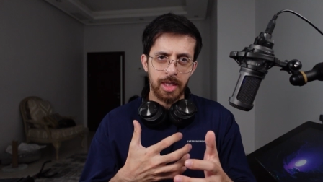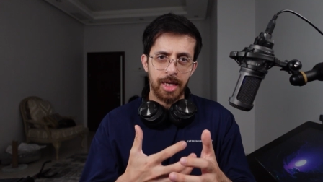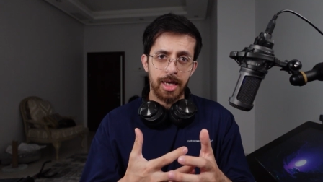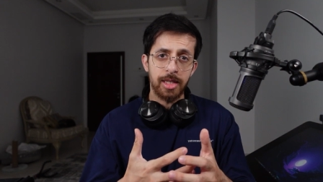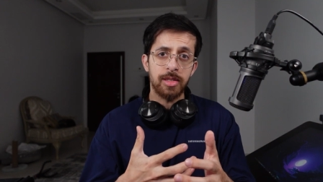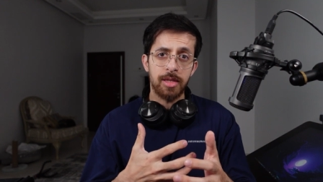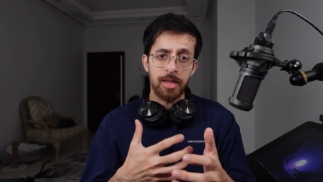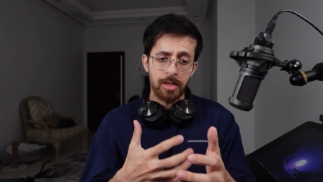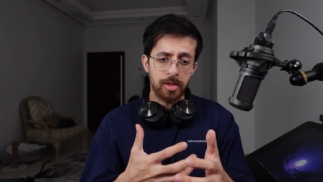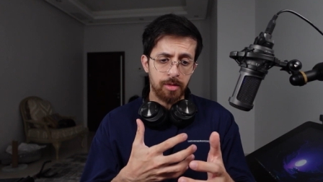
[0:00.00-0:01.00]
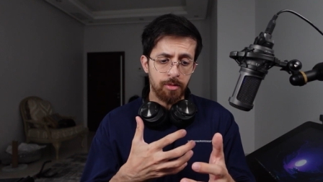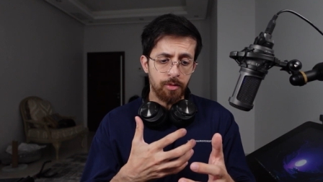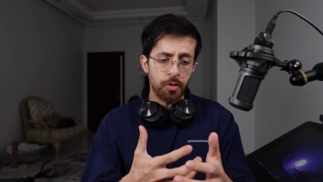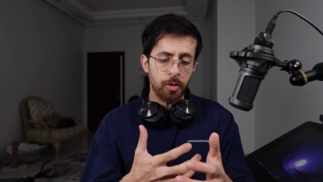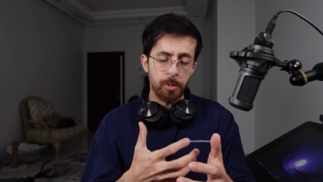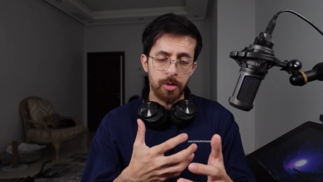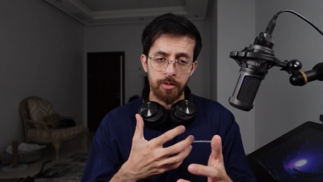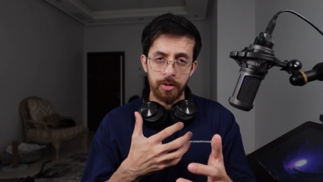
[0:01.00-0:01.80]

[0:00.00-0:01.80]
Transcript: against this form of